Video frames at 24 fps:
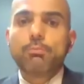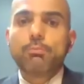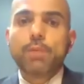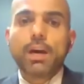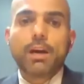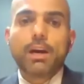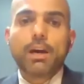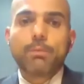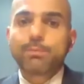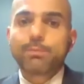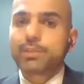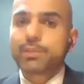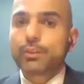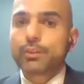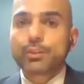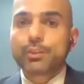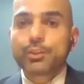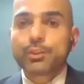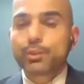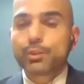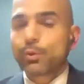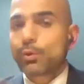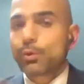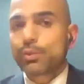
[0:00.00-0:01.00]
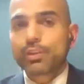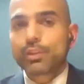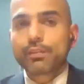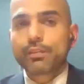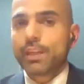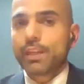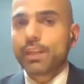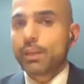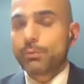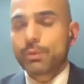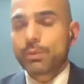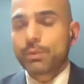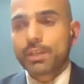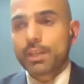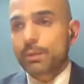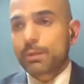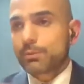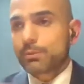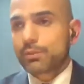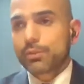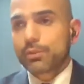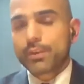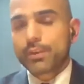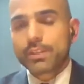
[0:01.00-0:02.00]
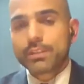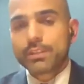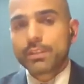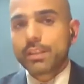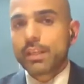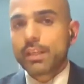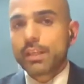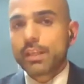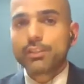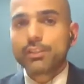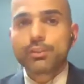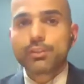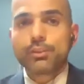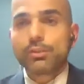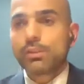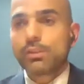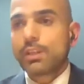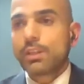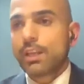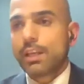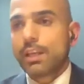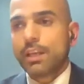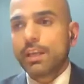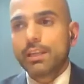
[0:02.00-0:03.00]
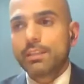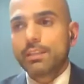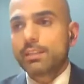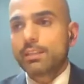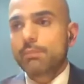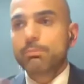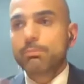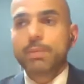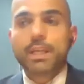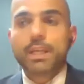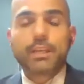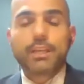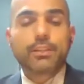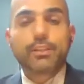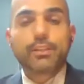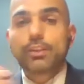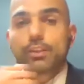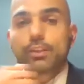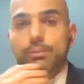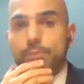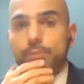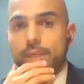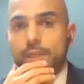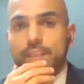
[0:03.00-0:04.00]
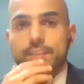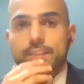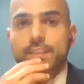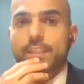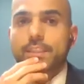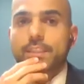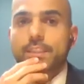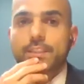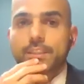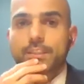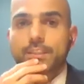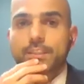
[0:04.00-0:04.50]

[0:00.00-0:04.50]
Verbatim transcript: uh, so short of that when it comes to residential it's a big no on my side